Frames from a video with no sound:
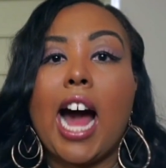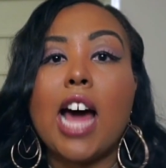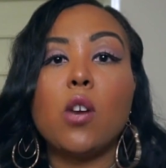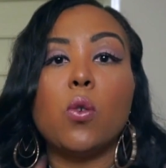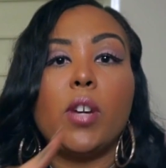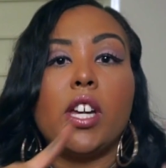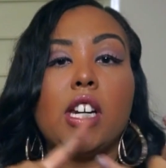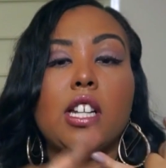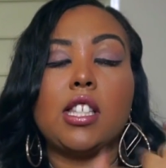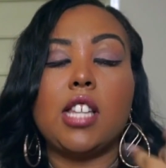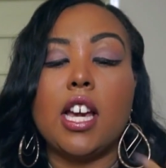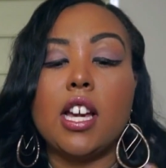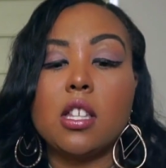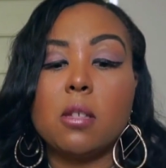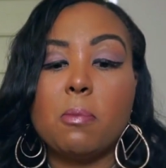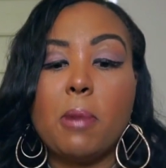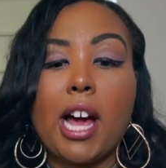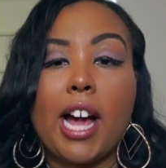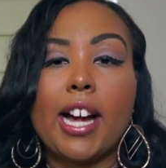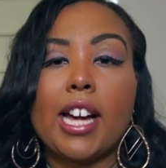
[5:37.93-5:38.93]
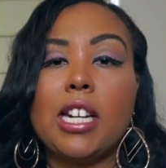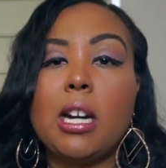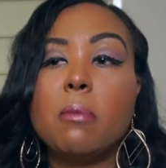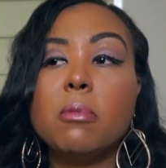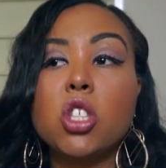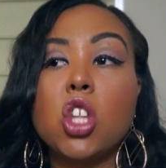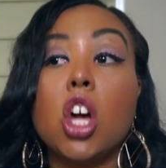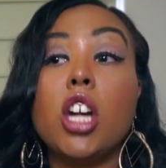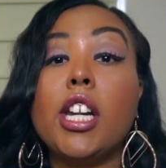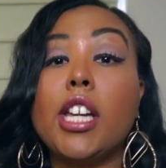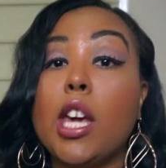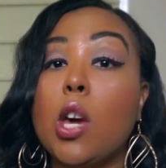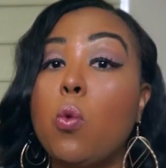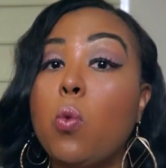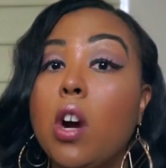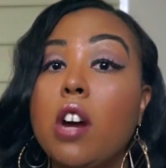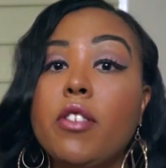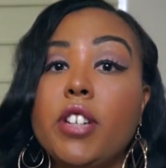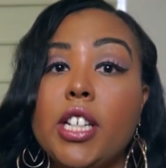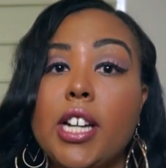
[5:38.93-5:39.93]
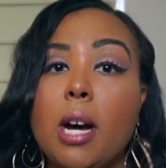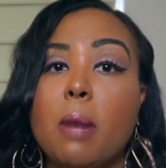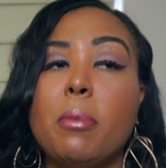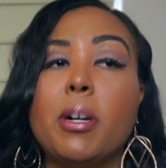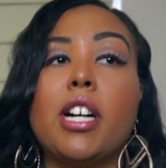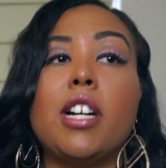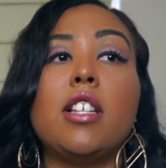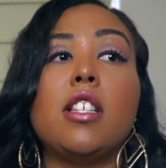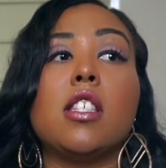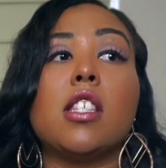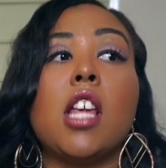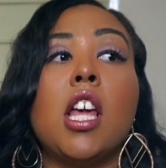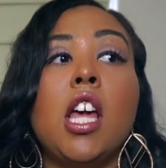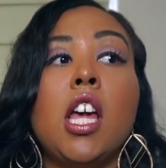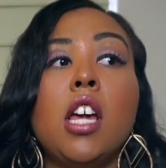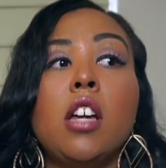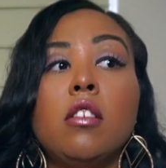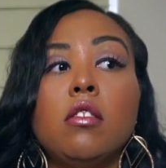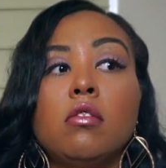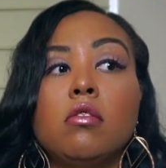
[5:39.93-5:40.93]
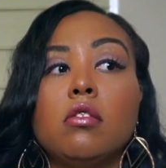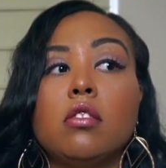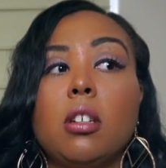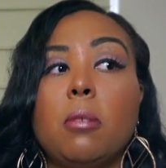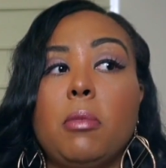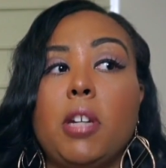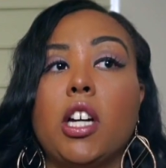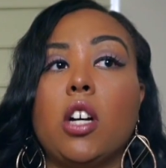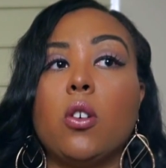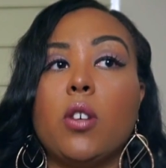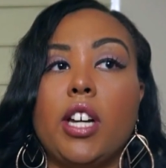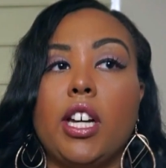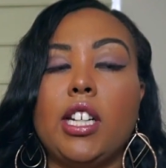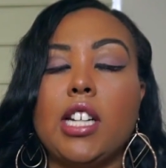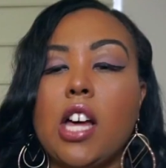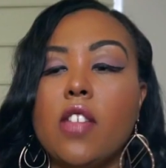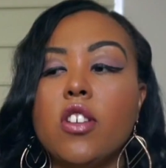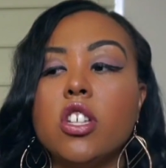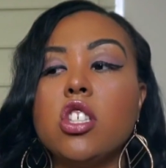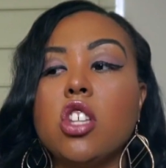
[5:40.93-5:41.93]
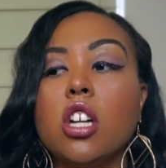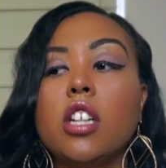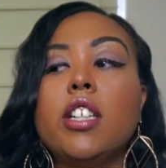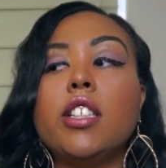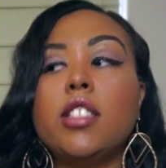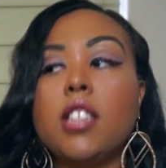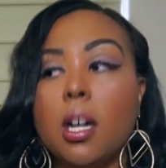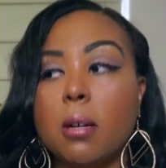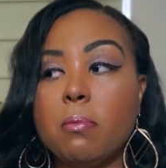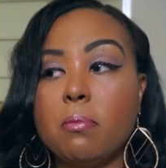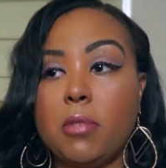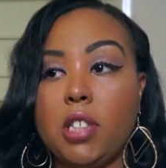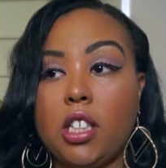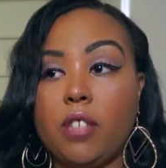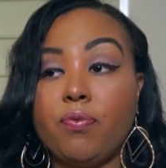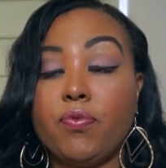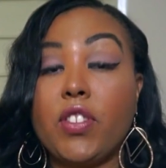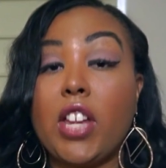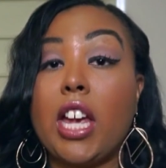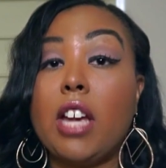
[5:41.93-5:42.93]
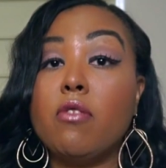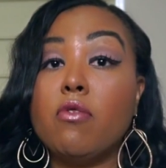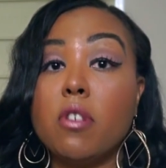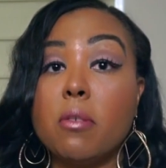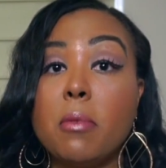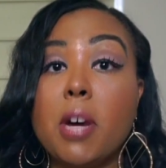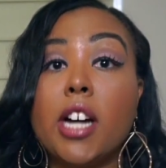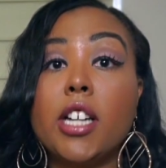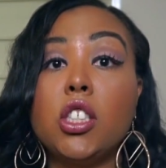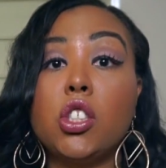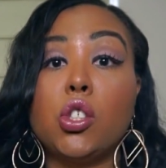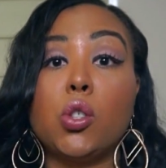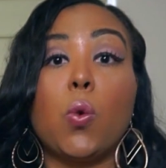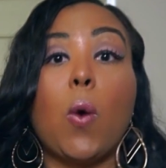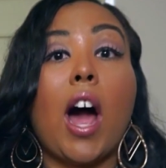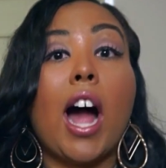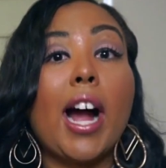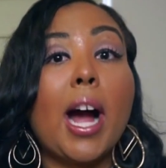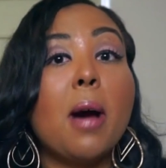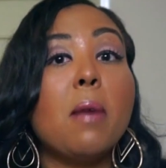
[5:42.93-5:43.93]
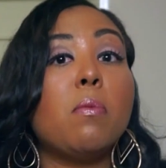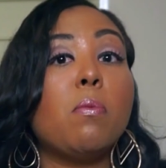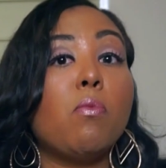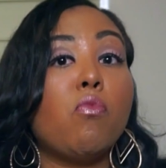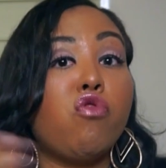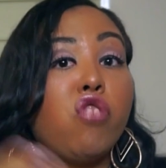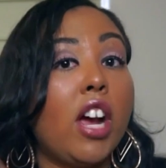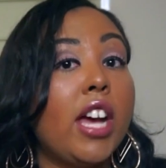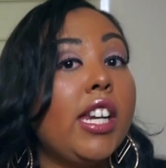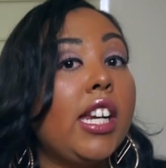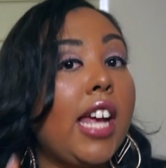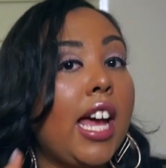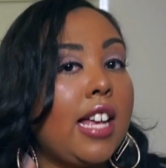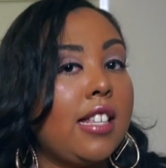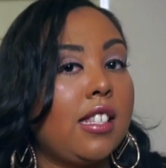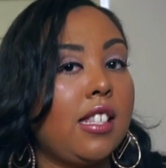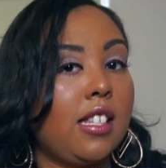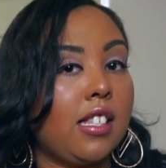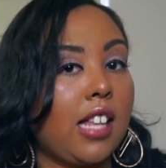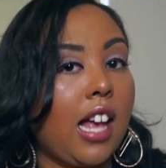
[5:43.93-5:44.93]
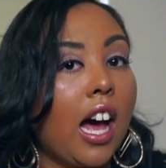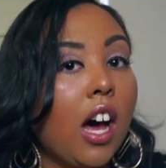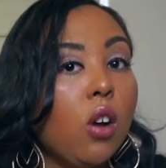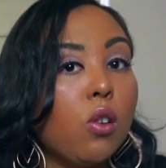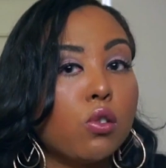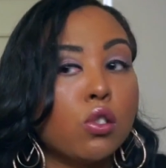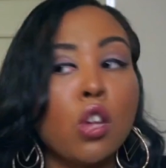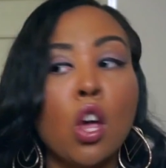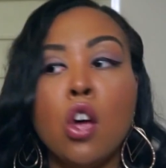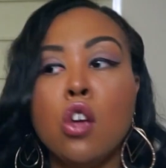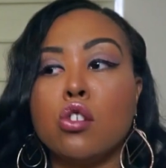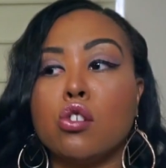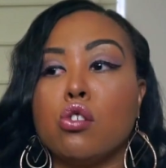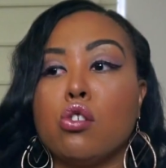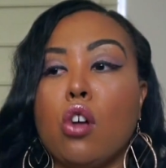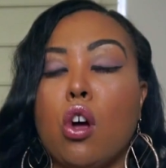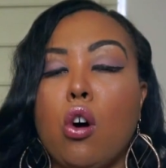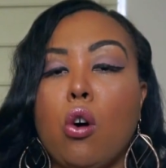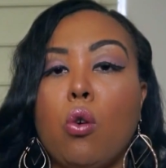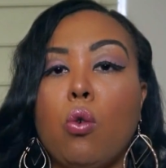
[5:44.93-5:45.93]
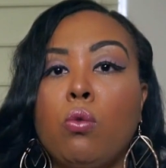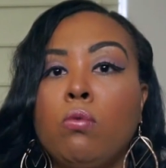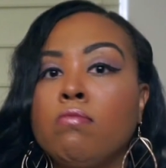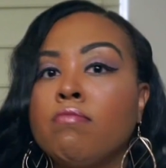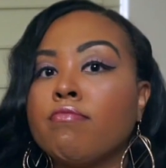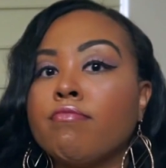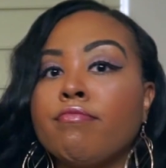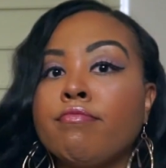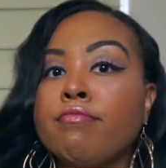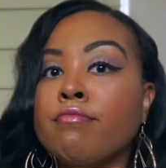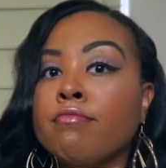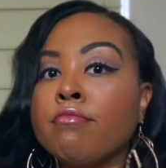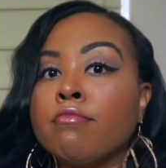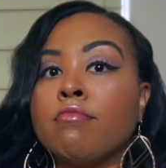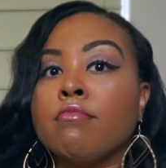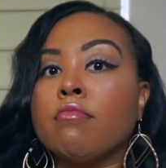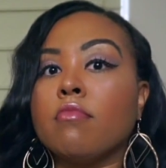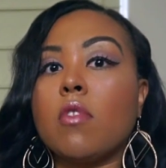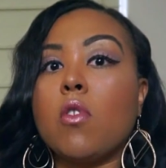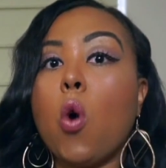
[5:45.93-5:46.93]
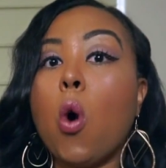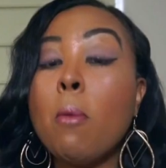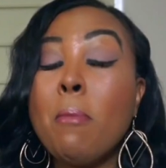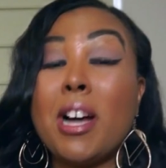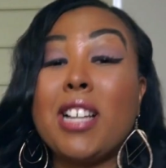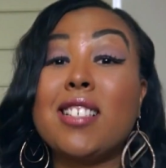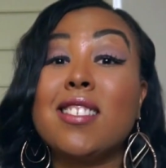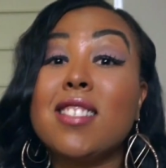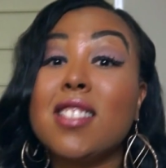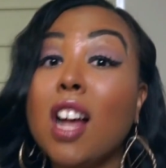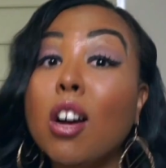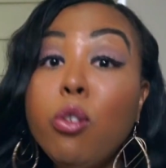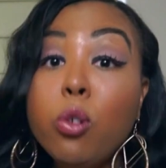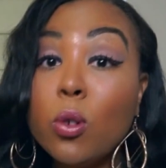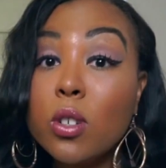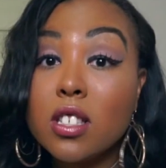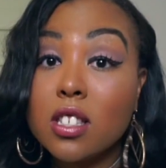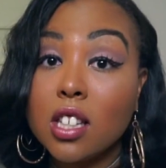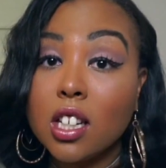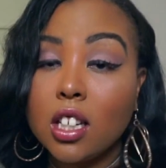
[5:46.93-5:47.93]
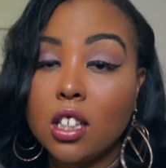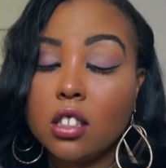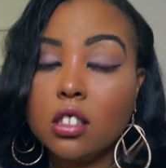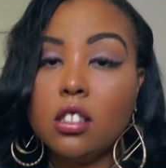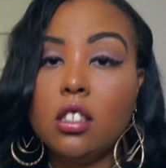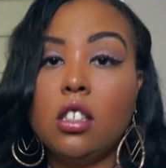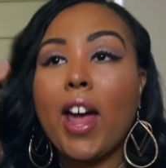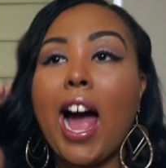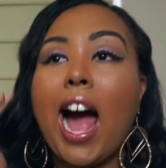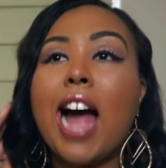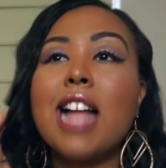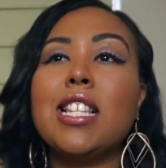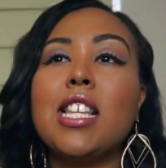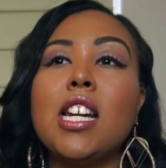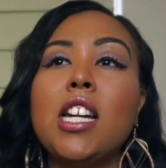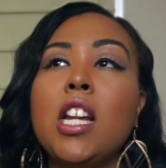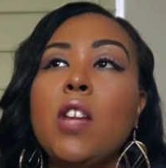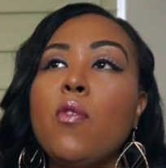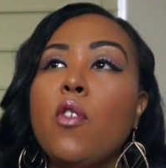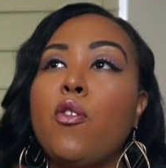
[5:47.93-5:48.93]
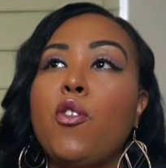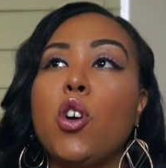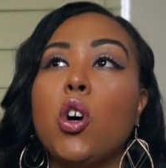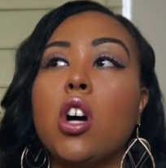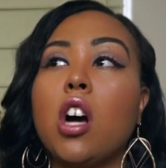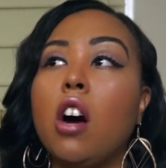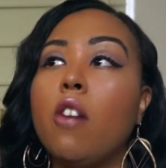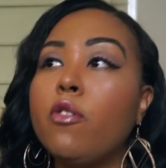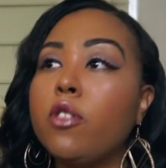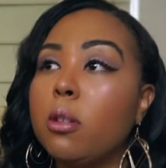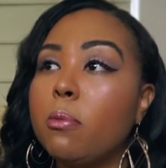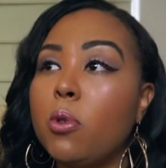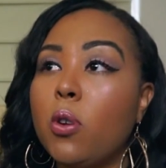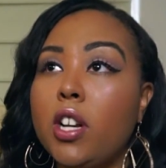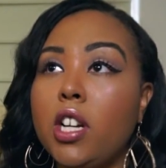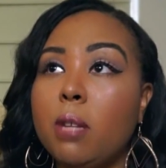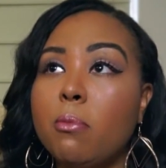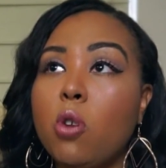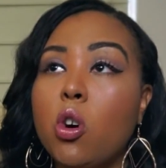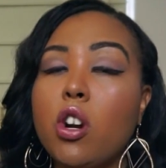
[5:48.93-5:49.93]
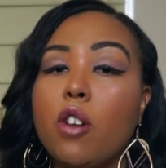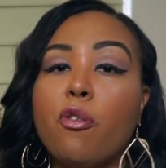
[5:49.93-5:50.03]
I don't get a text back, and I'm starting to get worried now because I'm like, okay, now they're starting to dub me. And remind you, I got ready at sis' house, so all my stuff was there. I didn't even feel comfortable anymore.